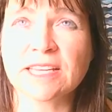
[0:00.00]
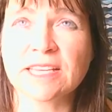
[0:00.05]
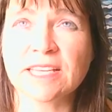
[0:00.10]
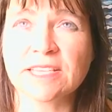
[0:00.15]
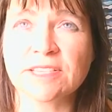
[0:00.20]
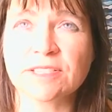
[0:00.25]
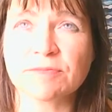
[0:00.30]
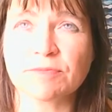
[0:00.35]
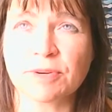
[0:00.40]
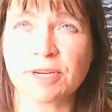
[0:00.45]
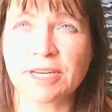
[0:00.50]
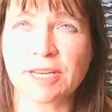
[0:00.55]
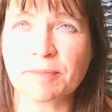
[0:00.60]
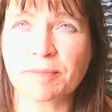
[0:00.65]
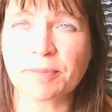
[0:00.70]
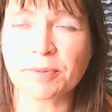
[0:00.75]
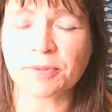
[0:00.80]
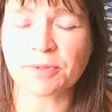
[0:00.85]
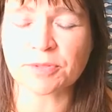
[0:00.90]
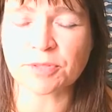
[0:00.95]
is really
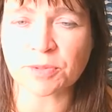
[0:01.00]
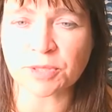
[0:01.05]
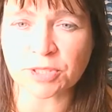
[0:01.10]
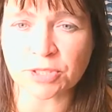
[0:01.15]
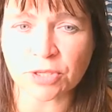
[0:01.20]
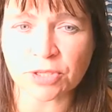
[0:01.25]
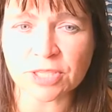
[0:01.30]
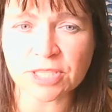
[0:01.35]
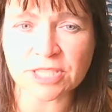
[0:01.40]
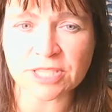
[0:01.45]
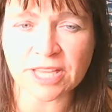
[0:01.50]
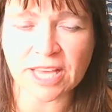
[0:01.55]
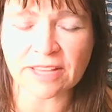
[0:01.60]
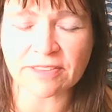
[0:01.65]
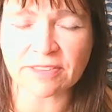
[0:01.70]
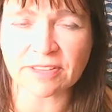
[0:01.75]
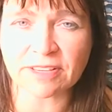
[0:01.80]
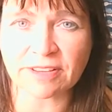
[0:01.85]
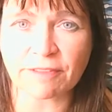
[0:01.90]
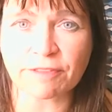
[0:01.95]
important to acknowledge
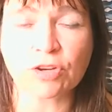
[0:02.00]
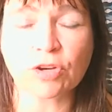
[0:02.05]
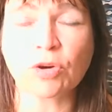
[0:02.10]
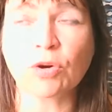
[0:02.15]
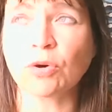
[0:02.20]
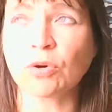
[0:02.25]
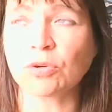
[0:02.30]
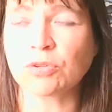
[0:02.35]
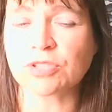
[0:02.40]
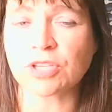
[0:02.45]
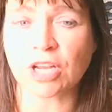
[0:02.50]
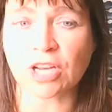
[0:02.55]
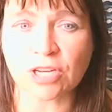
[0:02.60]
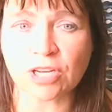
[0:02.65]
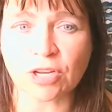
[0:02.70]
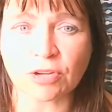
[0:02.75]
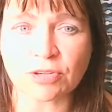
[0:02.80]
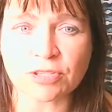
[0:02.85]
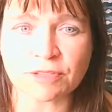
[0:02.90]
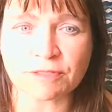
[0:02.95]
that of course a
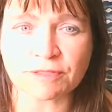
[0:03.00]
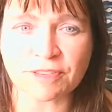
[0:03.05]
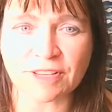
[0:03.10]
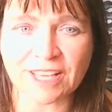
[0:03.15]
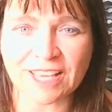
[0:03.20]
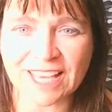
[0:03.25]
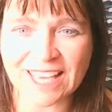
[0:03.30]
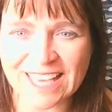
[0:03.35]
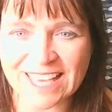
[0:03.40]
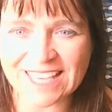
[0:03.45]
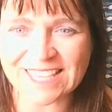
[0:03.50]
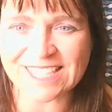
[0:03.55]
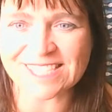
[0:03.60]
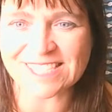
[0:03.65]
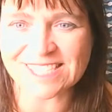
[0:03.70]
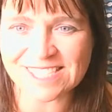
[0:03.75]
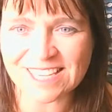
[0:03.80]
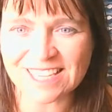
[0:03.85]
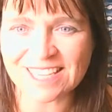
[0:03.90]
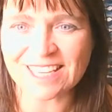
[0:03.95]
lot of it
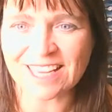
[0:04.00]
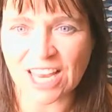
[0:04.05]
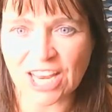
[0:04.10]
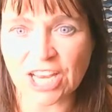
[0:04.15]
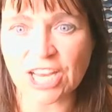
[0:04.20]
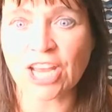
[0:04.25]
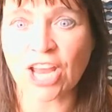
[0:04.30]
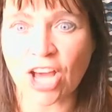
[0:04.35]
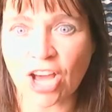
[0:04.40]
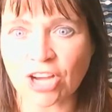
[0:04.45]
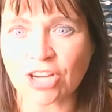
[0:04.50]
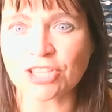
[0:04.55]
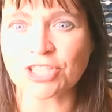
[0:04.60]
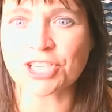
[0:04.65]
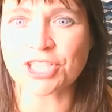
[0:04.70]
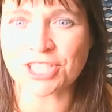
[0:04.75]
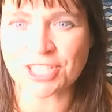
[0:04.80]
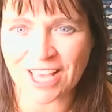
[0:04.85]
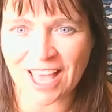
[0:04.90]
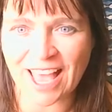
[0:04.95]
is large
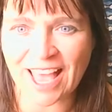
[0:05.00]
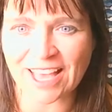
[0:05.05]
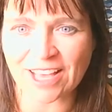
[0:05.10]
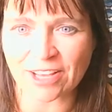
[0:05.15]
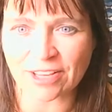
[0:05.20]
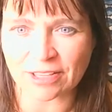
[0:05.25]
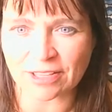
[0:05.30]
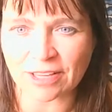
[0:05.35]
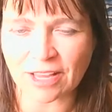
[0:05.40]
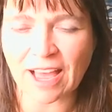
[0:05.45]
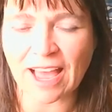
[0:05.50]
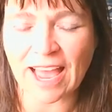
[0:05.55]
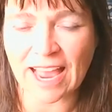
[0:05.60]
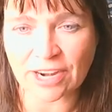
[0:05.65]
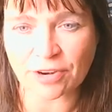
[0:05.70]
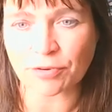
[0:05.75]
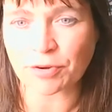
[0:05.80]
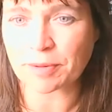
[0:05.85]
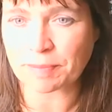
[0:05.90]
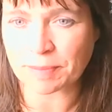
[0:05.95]
scale
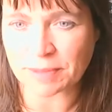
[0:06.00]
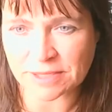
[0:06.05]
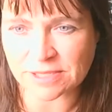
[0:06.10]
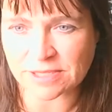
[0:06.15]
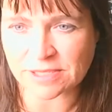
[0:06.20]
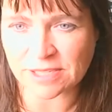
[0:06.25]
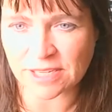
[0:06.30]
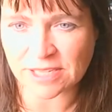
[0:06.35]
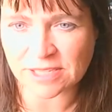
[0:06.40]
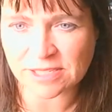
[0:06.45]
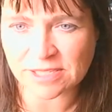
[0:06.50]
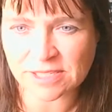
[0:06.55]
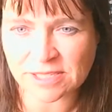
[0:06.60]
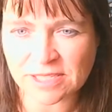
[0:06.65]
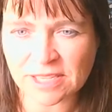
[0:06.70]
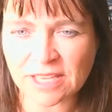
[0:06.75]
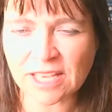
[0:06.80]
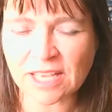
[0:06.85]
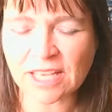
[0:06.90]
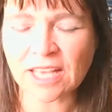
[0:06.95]
agribusiness,
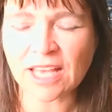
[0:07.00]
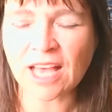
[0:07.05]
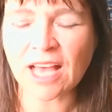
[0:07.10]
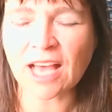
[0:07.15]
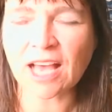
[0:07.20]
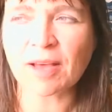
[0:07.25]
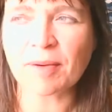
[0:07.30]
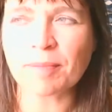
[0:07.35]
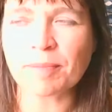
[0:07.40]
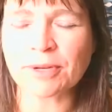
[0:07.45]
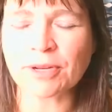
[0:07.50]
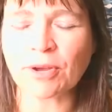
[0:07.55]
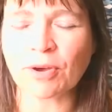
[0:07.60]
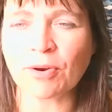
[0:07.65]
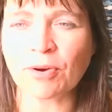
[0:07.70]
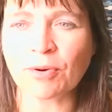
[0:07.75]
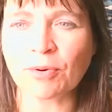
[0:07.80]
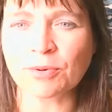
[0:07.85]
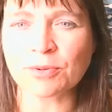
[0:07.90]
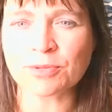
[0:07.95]
but
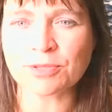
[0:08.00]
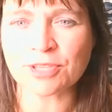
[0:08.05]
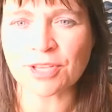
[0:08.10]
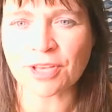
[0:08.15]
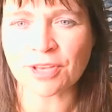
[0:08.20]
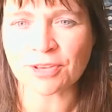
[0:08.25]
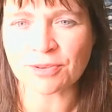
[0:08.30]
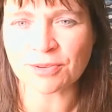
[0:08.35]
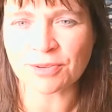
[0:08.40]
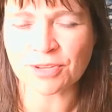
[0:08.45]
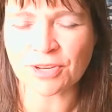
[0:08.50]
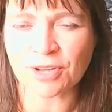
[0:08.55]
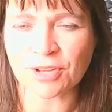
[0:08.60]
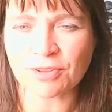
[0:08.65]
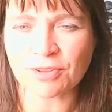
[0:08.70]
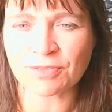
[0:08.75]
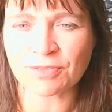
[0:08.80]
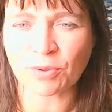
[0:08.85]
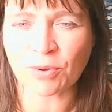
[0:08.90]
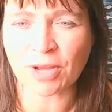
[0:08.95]
also,
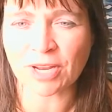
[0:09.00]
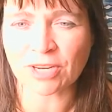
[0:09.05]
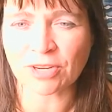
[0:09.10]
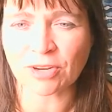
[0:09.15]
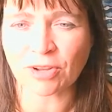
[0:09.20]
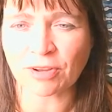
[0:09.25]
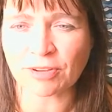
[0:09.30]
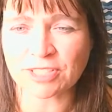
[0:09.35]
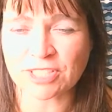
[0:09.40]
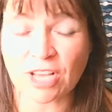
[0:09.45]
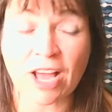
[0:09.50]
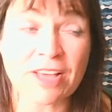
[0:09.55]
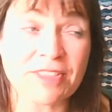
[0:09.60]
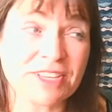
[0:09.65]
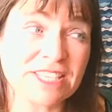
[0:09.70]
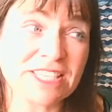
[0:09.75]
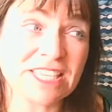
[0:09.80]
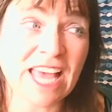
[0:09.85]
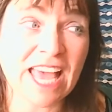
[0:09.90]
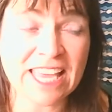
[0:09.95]
quite a lot is
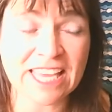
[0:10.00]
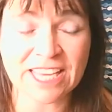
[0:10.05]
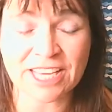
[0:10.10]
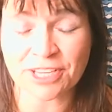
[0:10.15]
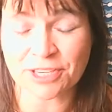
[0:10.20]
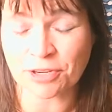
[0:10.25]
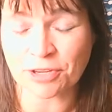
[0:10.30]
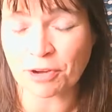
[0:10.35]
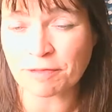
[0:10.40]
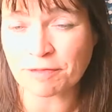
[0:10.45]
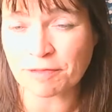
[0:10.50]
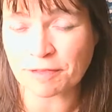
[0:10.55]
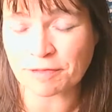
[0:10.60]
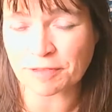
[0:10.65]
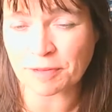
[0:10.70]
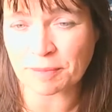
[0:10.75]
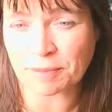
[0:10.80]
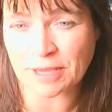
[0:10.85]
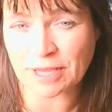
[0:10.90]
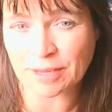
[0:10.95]
either taken off of
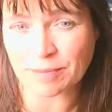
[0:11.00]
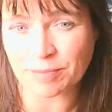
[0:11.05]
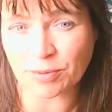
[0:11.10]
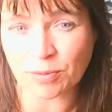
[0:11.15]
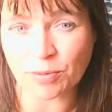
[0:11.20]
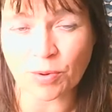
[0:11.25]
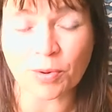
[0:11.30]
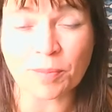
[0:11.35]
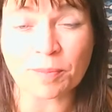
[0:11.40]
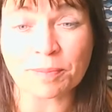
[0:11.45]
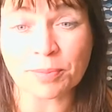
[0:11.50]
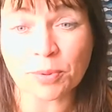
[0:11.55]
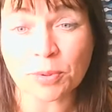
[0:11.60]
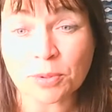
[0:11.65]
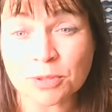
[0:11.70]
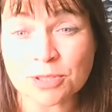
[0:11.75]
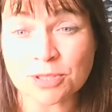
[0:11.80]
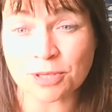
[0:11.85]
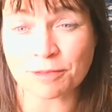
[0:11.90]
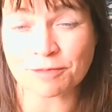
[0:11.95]
the people or
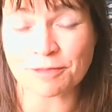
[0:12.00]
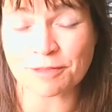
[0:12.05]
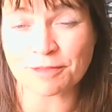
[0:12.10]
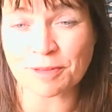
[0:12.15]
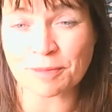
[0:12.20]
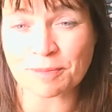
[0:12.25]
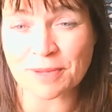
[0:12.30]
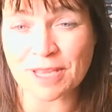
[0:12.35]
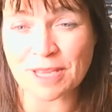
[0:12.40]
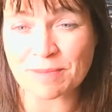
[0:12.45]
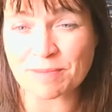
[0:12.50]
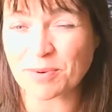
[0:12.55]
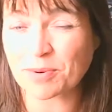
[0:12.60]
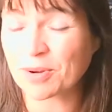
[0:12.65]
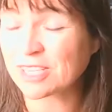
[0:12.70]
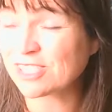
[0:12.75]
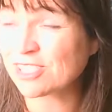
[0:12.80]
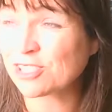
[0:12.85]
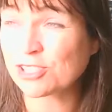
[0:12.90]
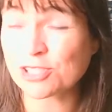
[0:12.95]
bought off of the
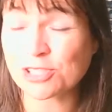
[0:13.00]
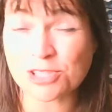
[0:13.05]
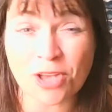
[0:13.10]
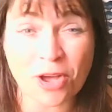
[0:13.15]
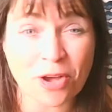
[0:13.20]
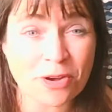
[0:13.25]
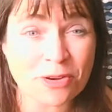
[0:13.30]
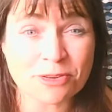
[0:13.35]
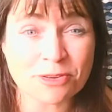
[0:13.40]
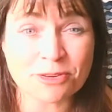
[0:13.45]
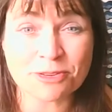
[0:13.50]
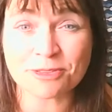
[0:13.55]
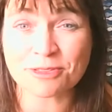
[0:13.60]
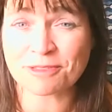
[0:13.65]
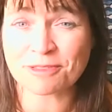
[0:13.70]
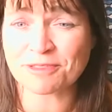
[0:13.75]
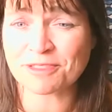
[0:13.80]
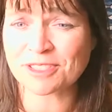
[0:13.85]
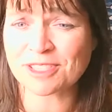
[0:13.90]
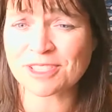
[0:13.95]
people, sold
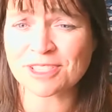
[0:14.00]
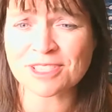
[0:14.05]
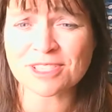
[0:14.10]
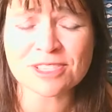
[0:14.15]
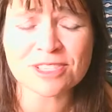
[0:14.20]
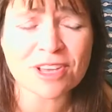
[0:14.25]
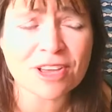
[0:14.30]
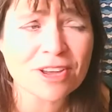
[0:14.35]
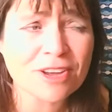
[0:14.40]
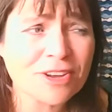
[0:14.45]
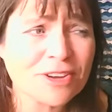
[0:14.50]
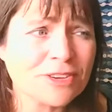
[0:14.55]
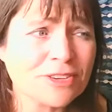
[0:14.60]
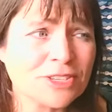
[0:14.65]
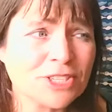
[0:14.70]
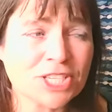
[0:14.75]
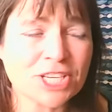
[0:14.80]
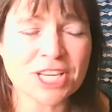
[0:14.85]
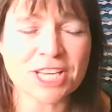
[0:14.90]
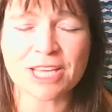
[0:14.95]
for so
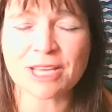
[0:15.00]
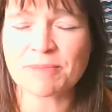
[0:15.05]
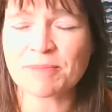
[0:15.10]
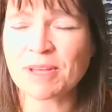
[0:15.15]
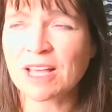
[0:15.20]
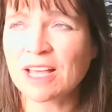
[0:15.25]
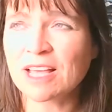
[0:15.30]
cheap.